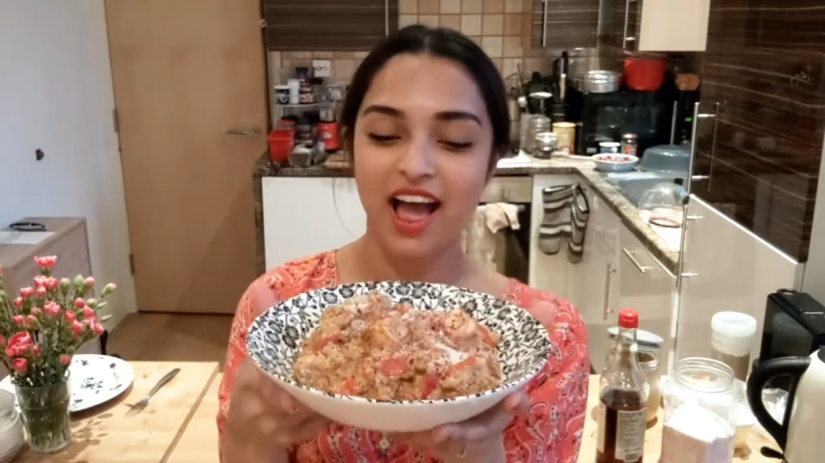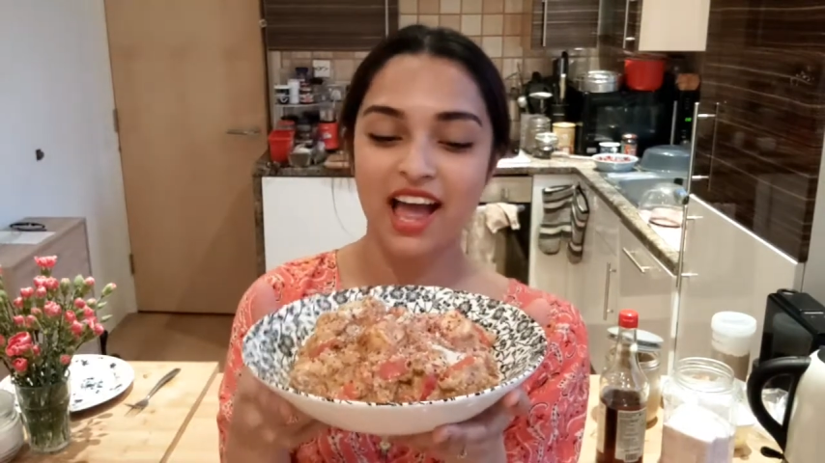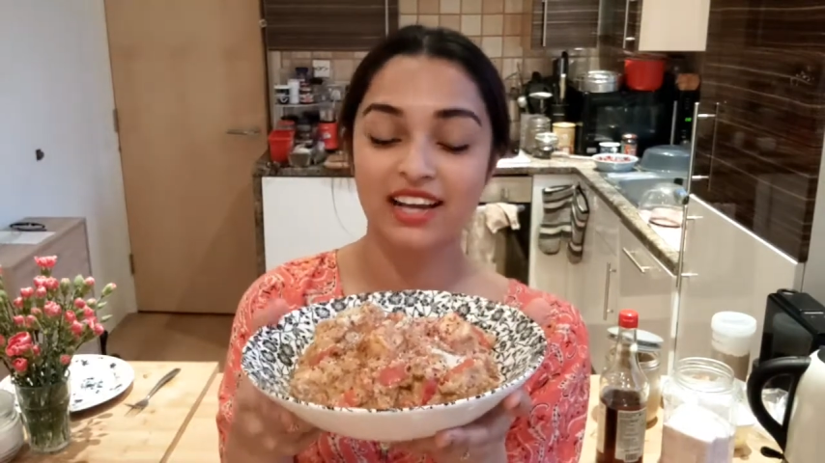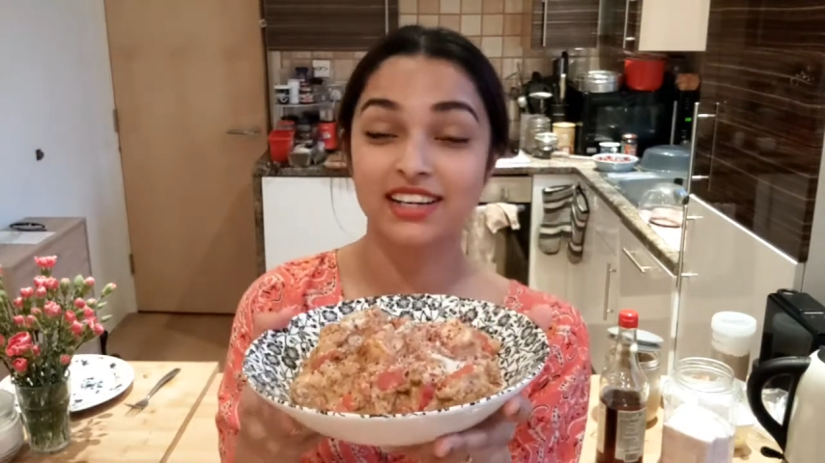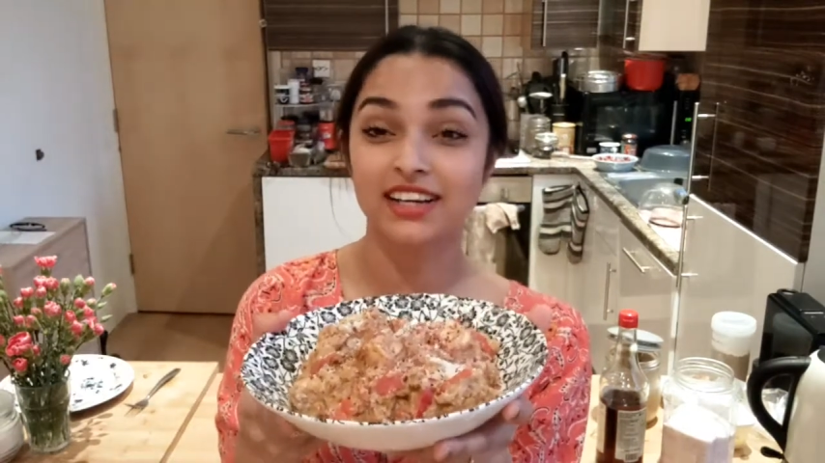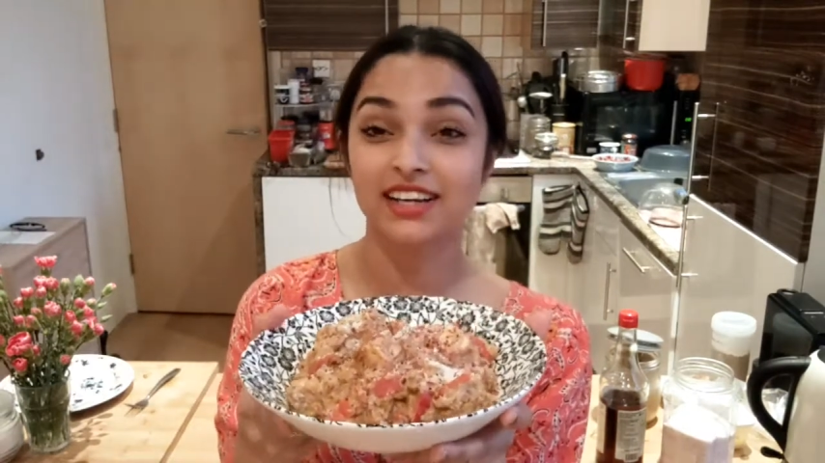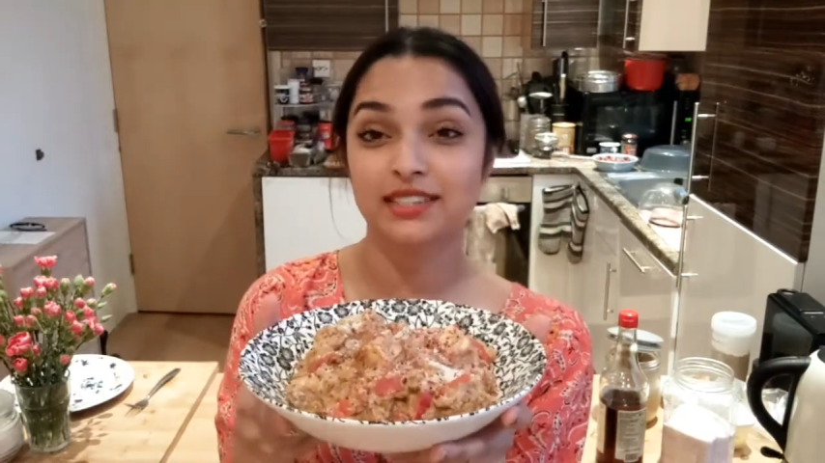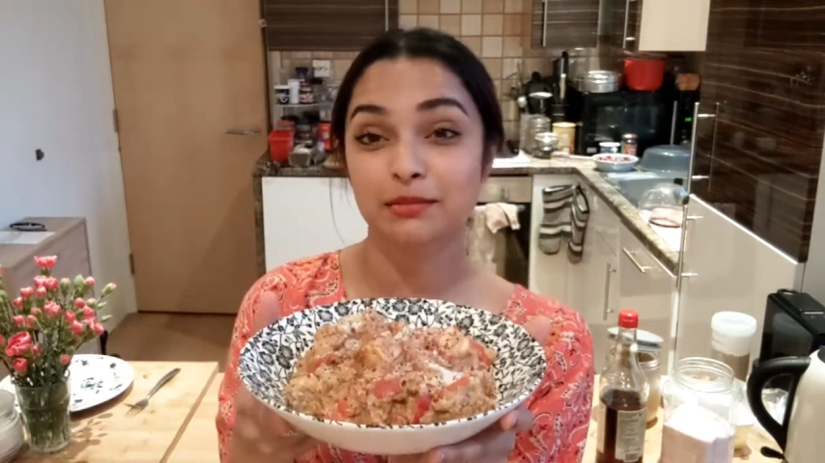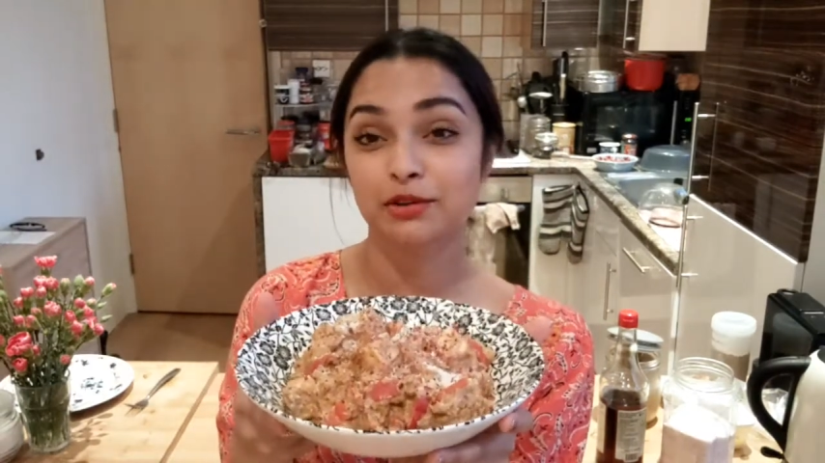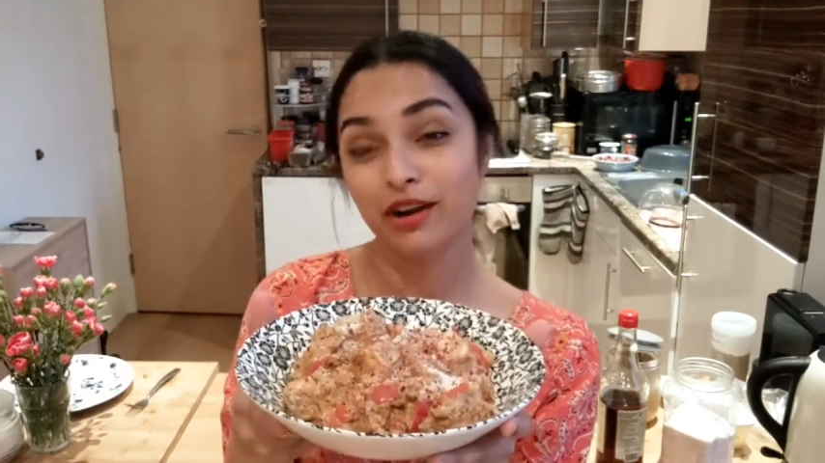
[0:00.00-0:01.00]
and
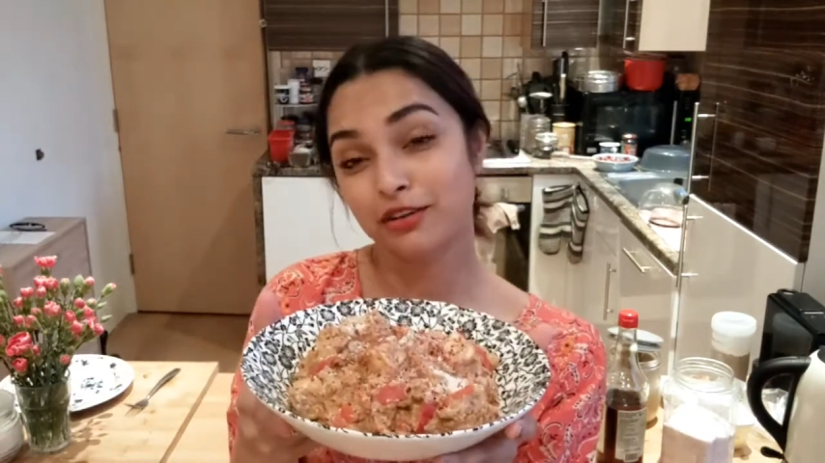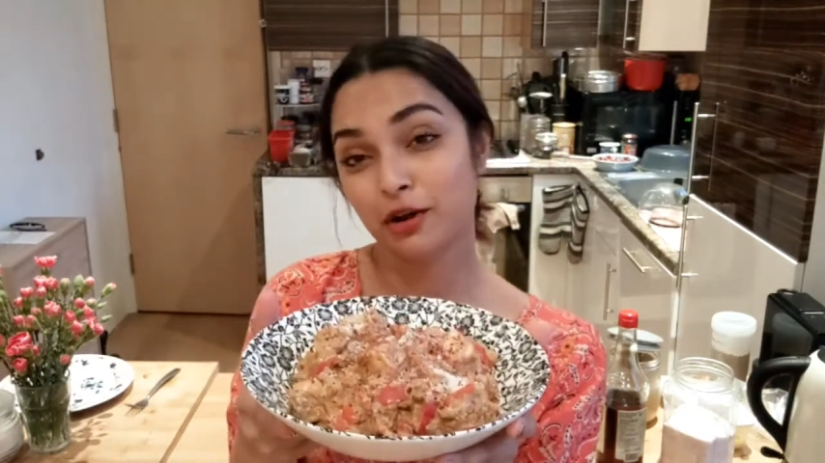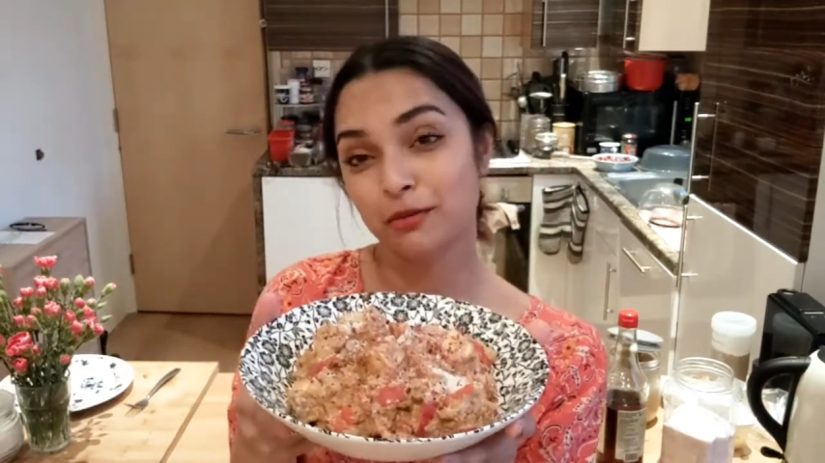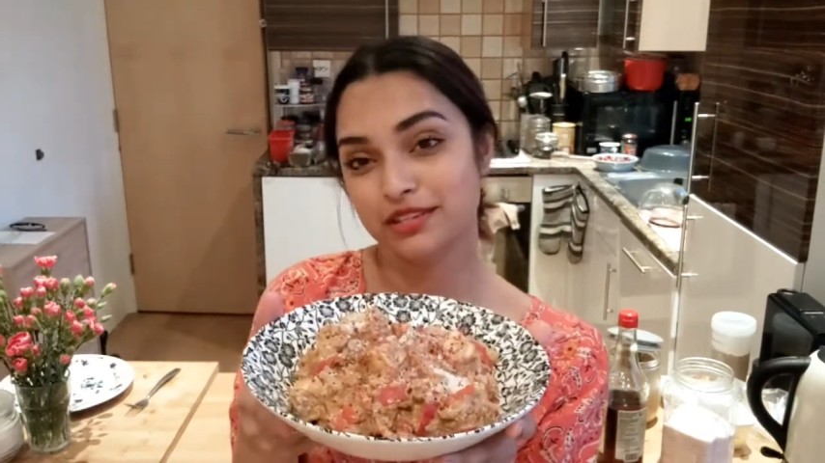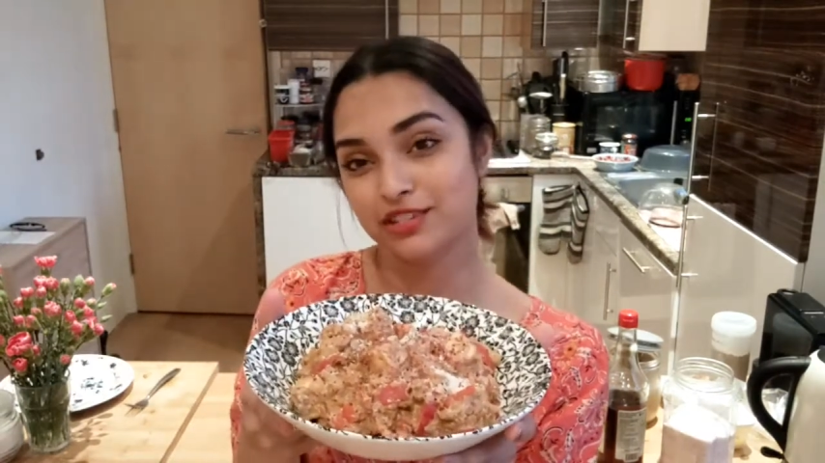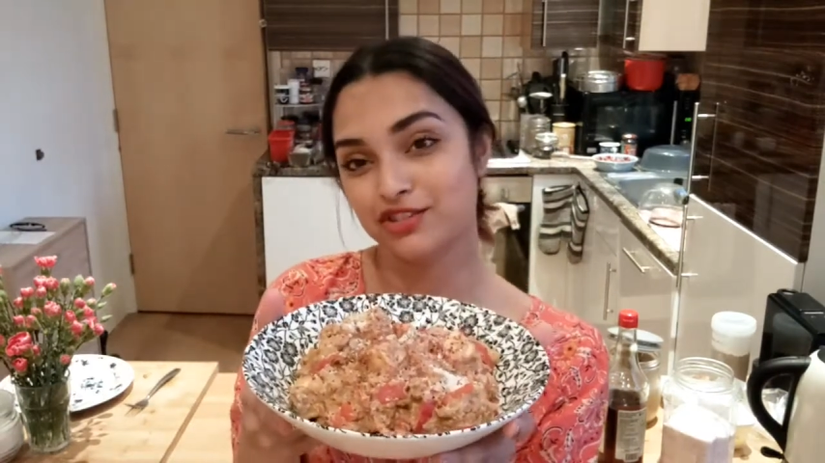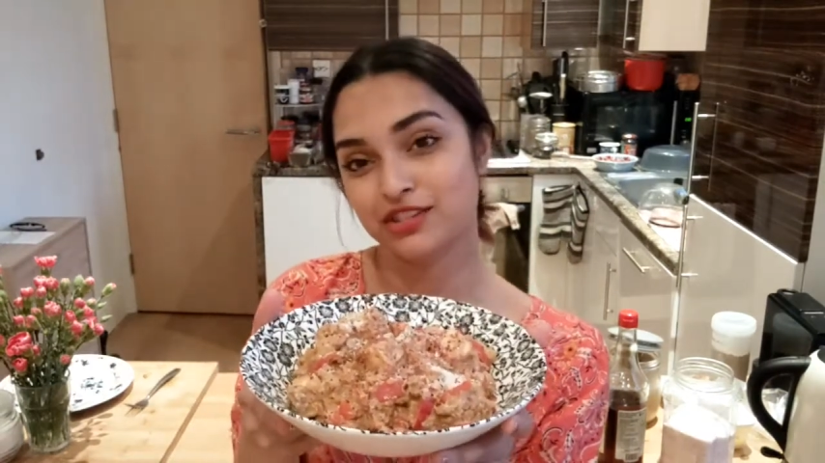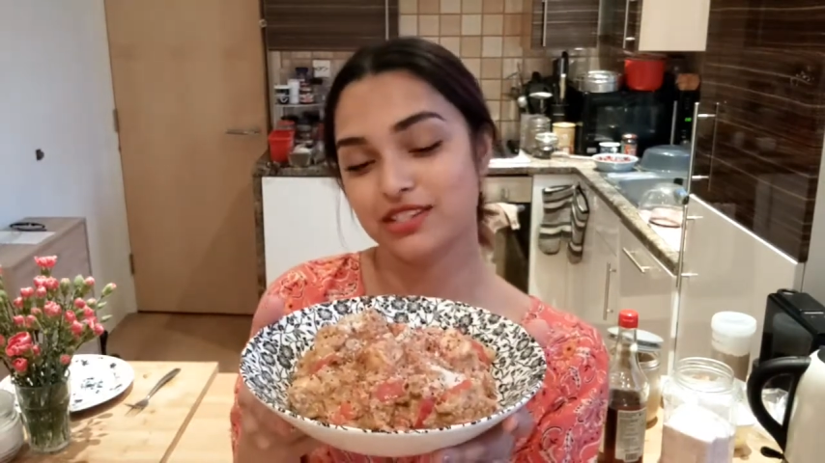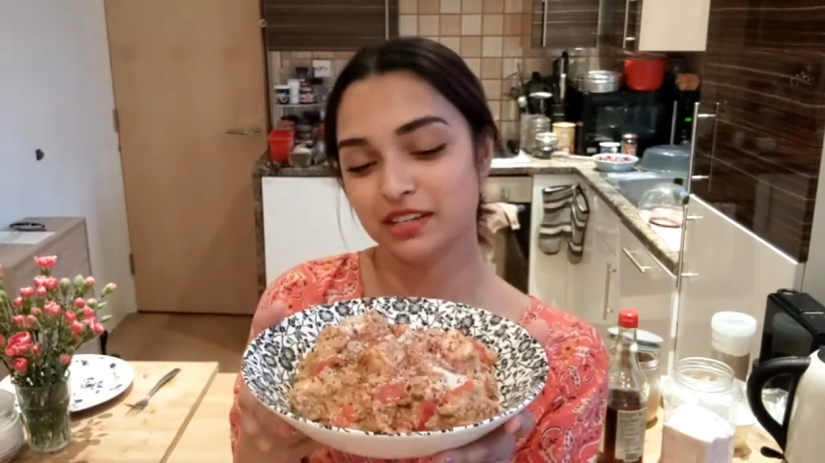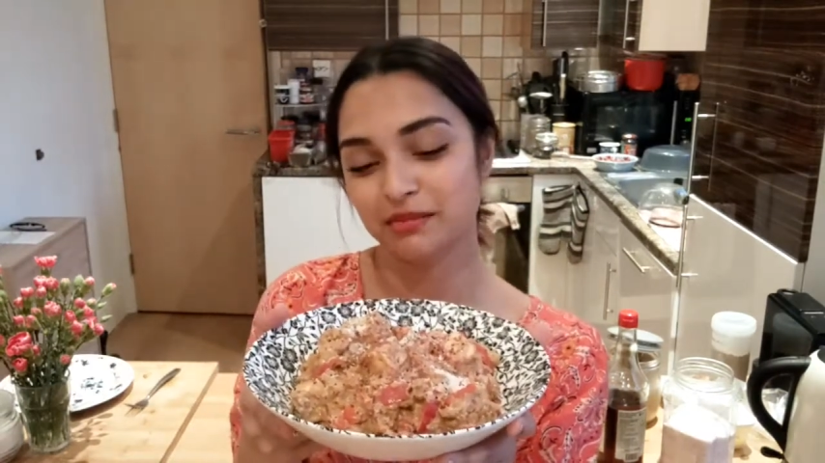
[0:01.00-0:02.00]
some ground almonds
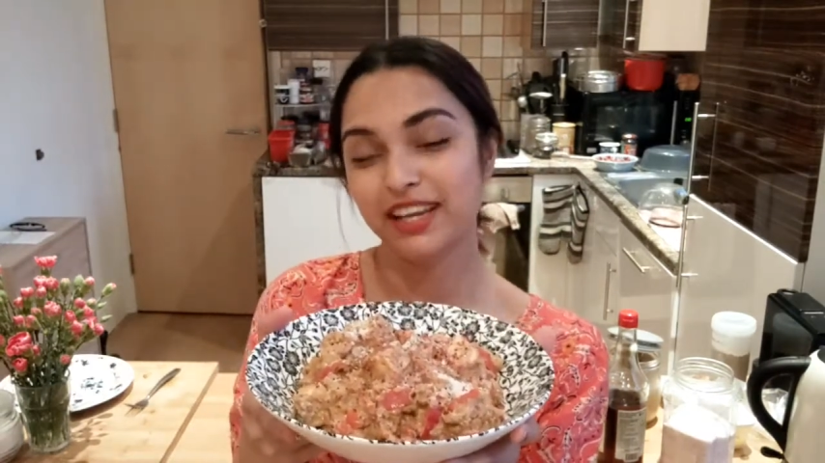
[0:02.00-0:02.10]
just to